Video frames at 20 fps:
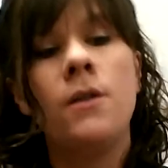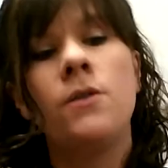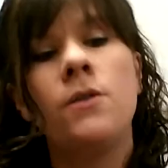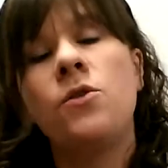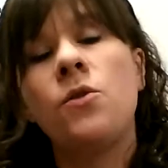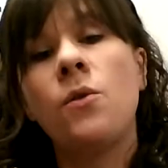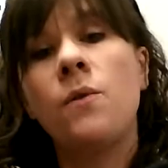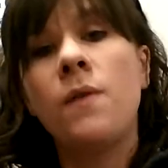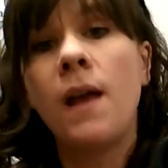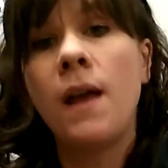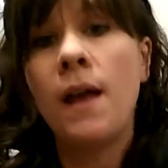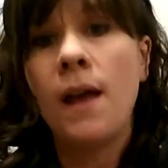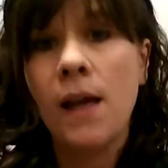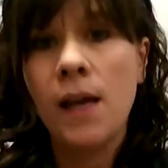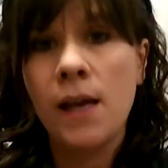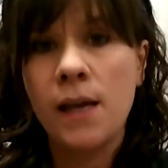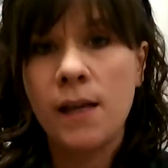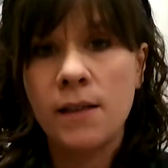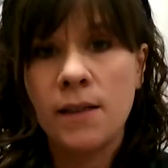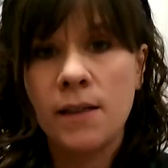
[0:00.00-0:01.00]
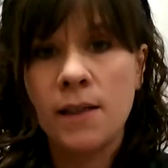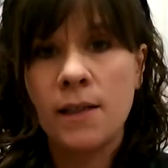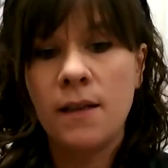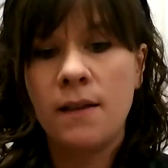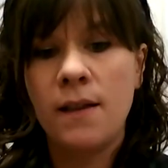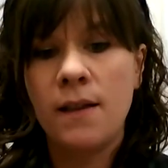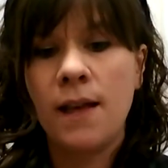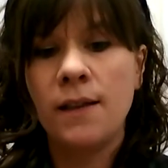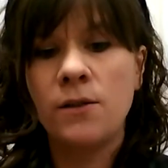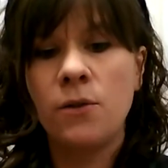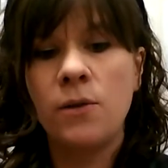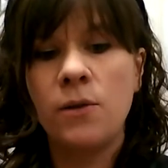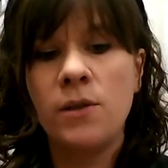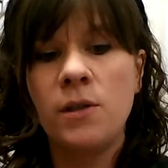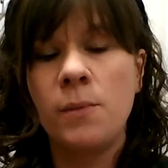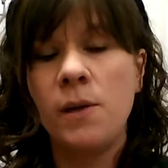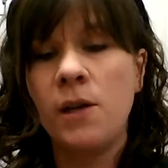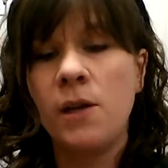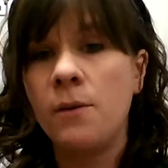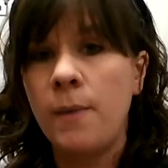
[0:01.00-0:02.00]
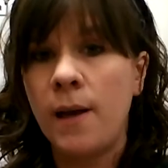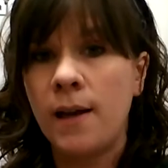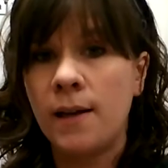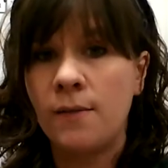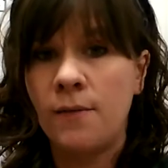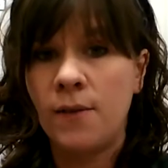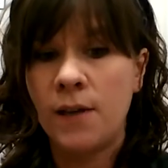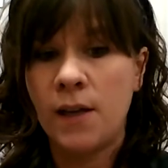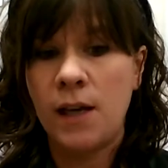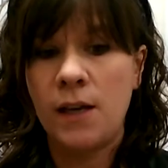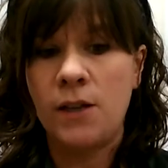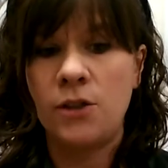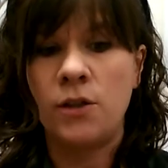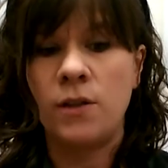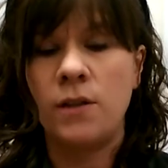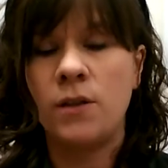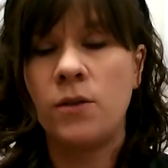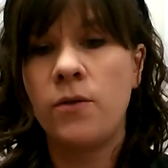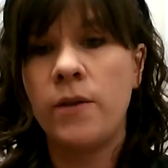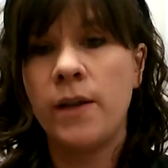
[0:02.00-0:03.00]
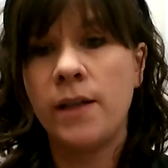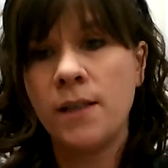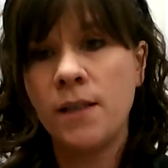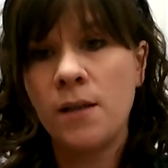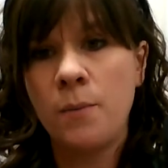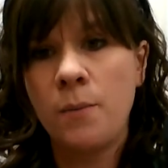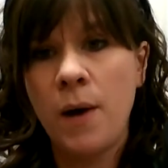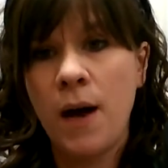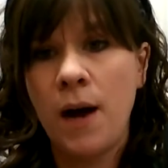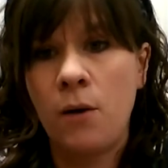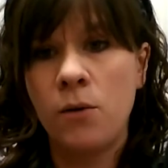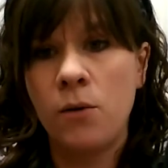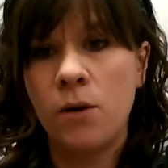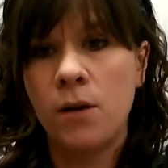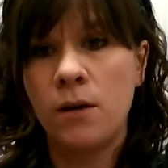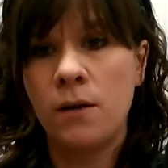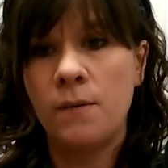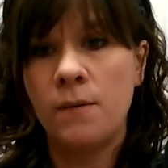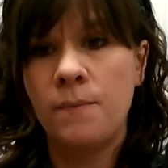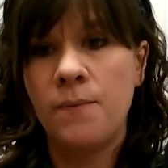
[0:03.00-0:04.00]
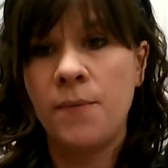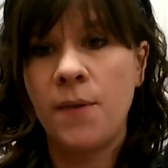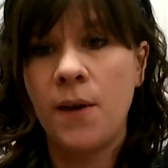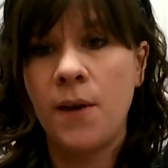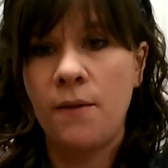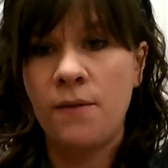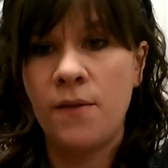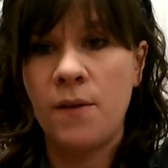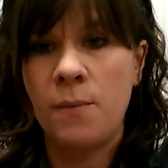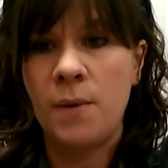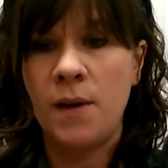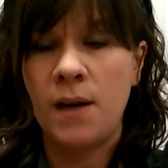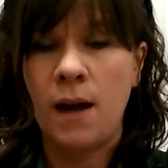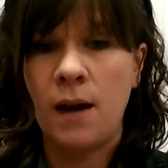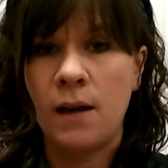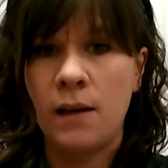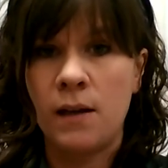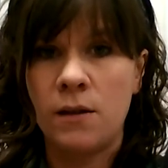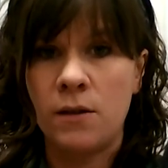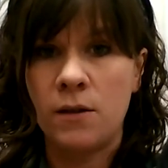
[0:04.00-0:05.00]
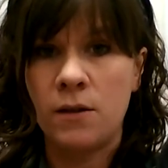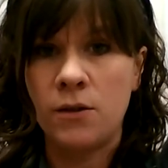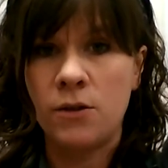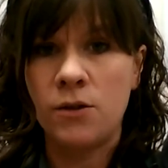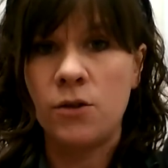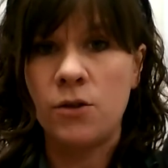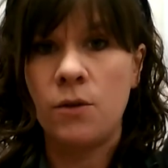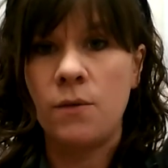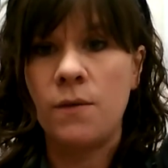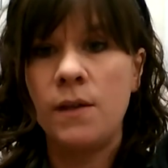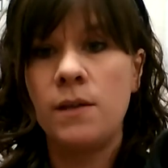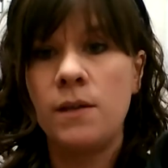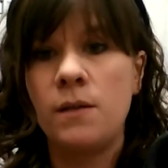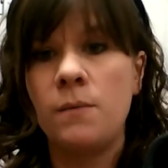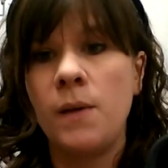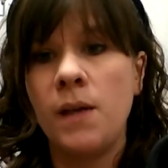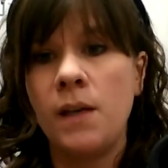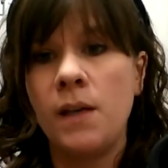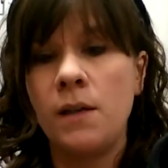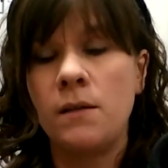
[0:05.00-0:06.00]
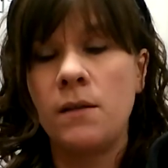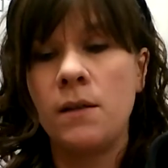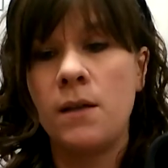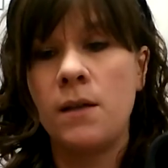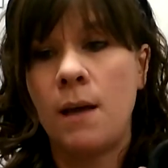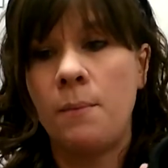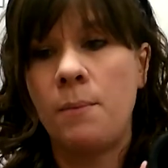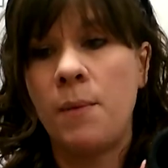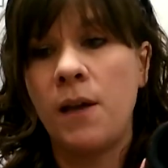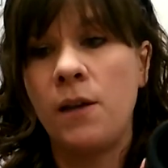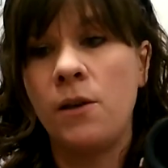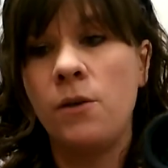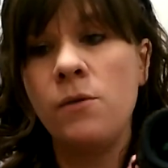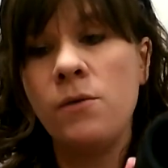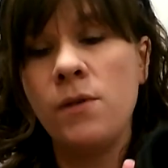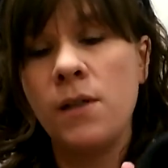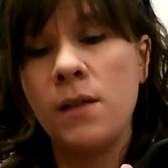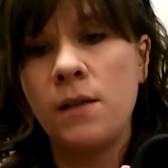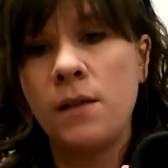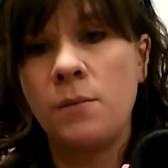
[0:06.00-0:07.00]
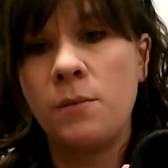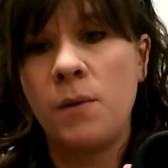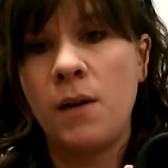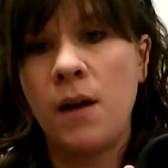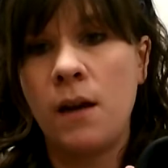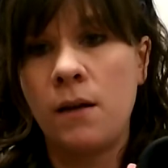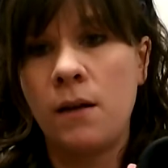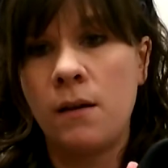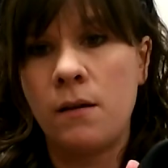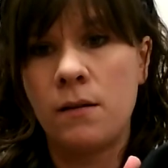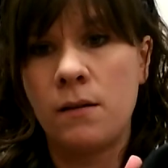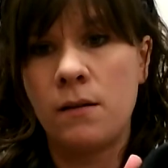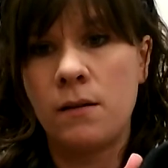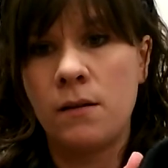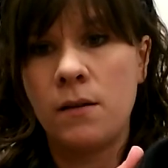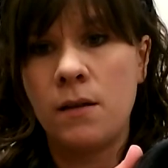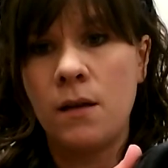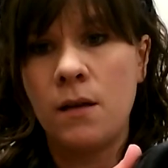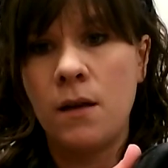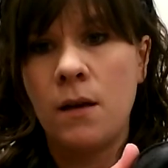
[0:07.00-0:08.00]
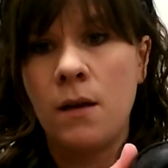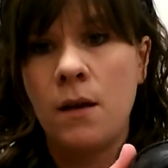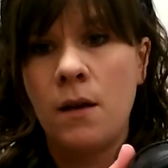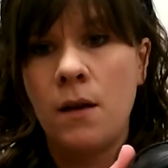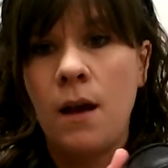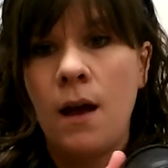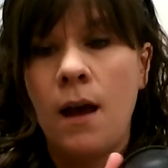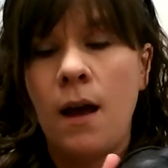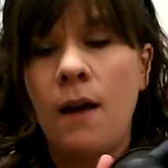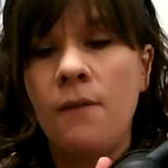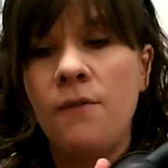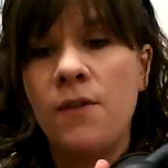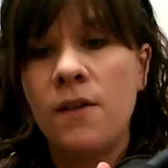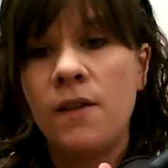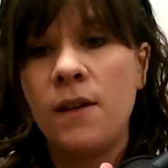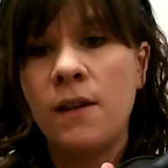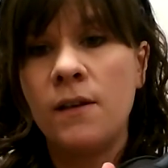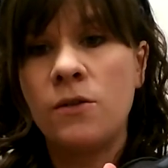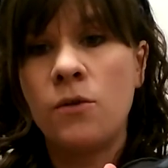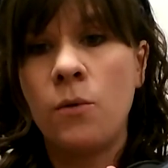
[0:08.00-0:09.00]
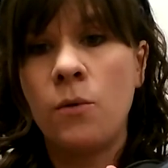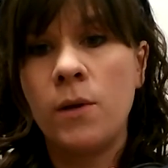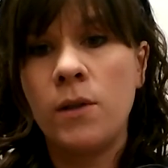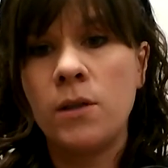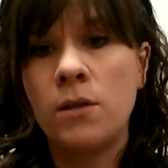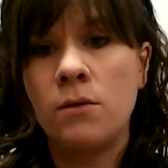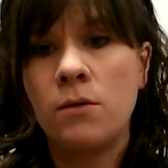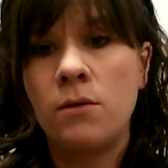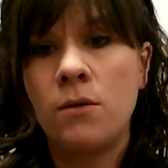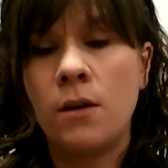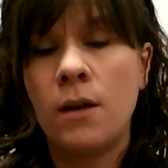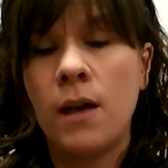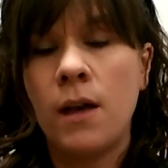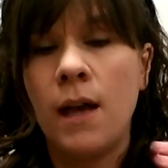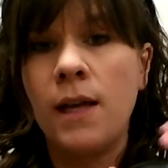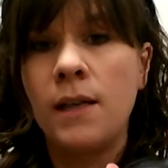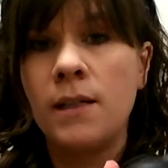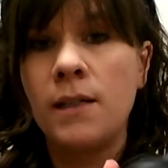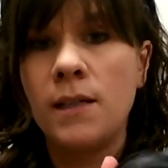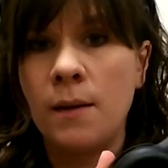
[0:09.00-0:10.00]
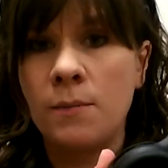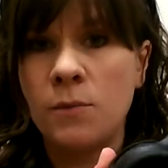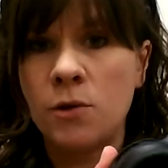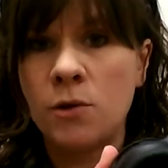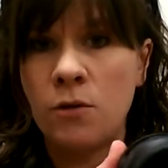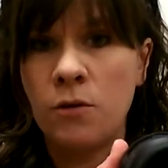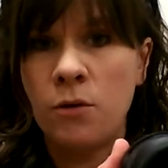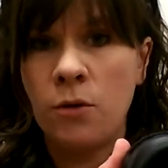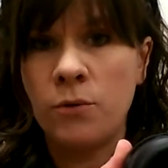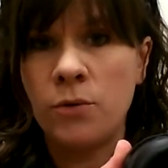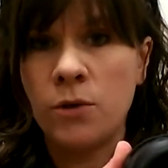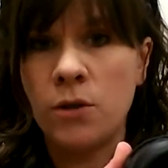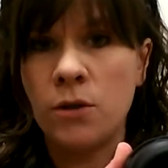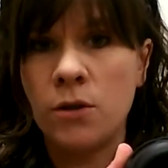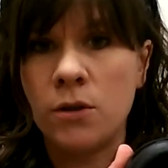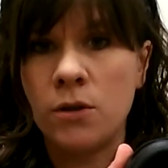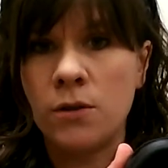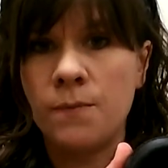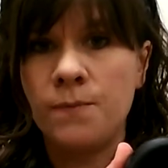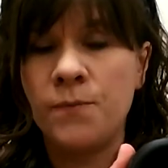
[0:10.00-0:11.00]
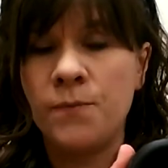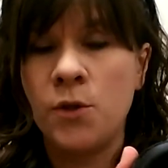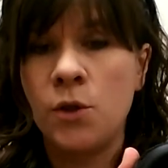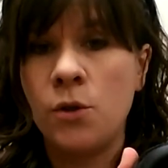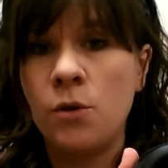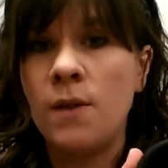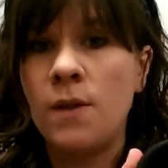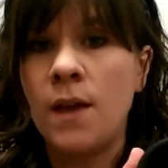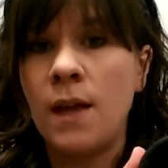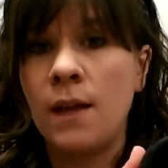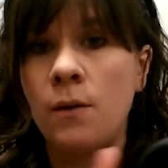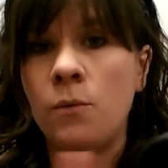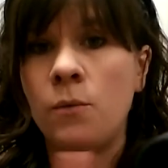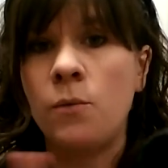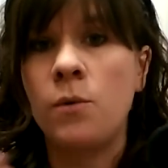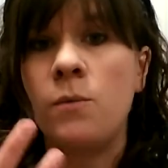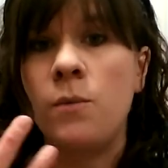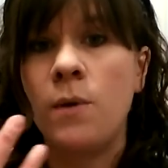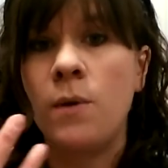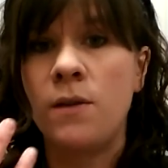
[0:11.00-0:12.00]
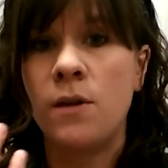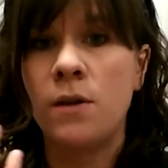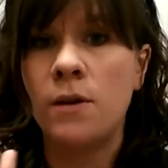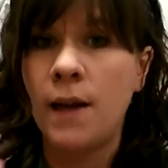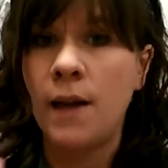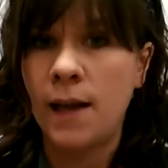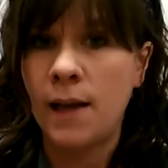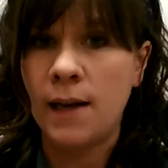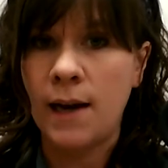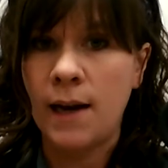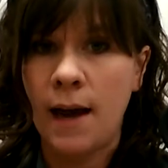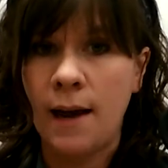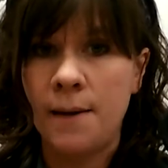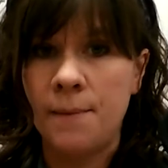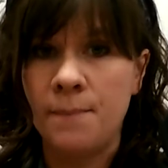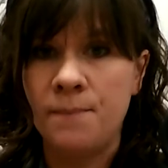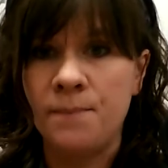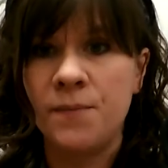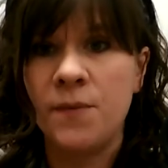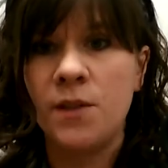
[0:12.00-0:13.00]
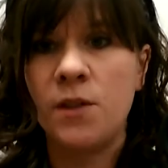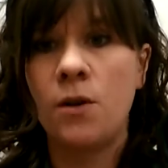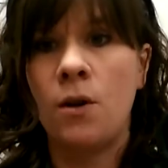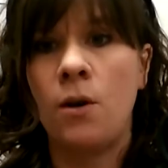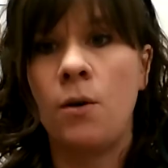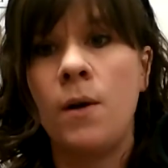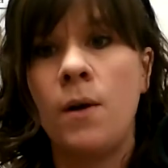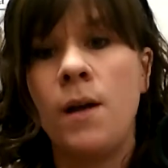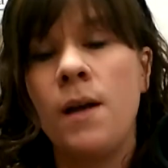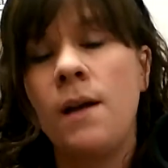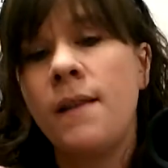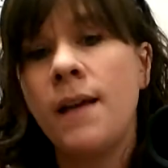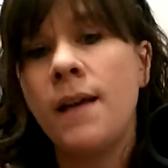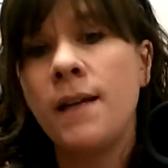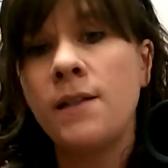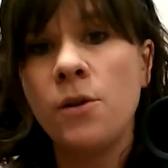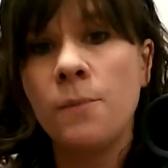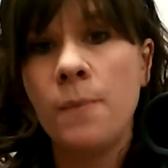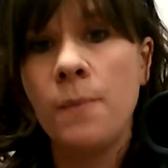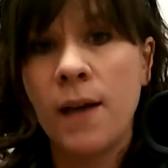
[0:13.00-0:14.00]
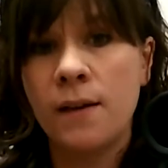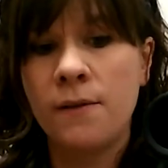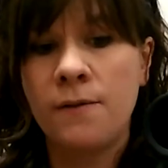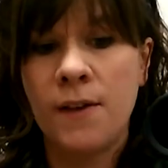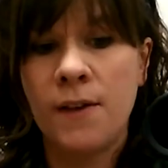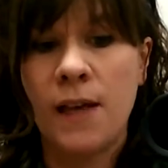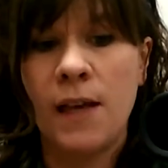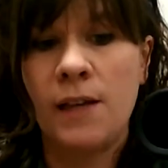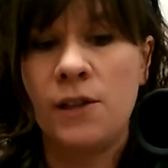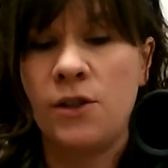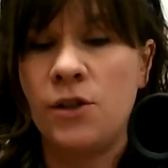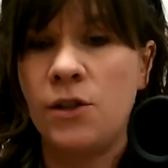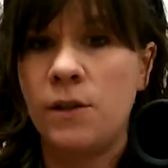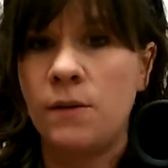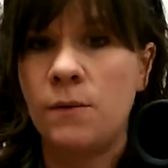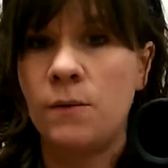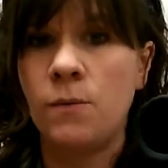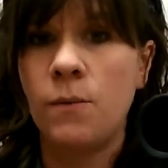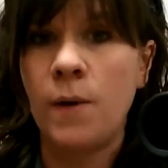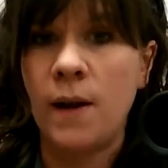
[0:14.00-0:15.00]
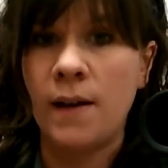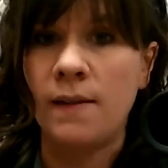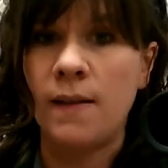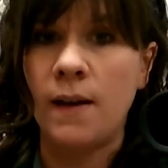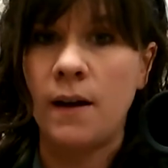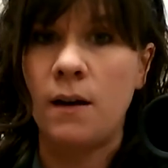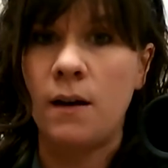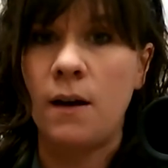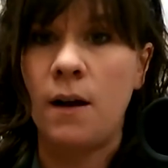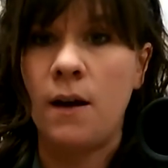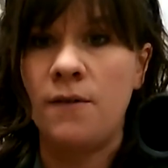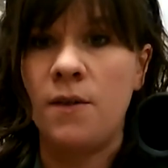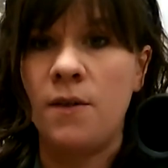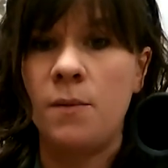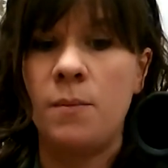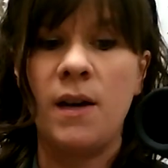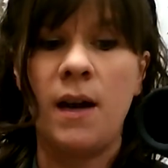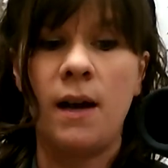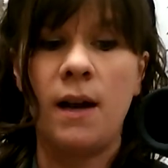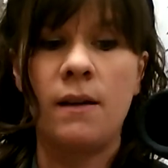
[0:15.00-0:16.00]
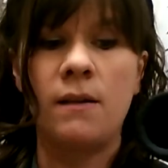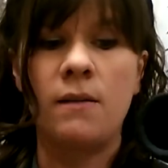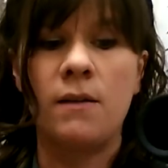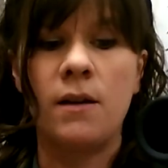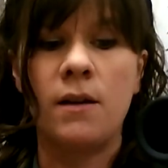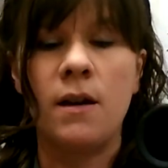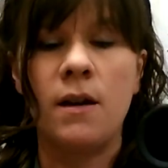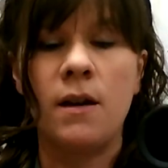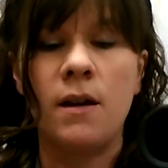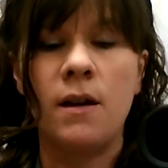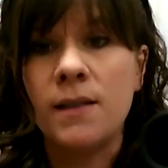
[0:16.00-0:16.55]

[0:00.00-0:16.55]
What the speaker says: So the 8, that's going to be your magnification. So that's the power of the binoculars. So this means that by using these binoculars, everything's going to look 8 times closer to you than it would with your naked eye. So that's your magnification right there of the binocular.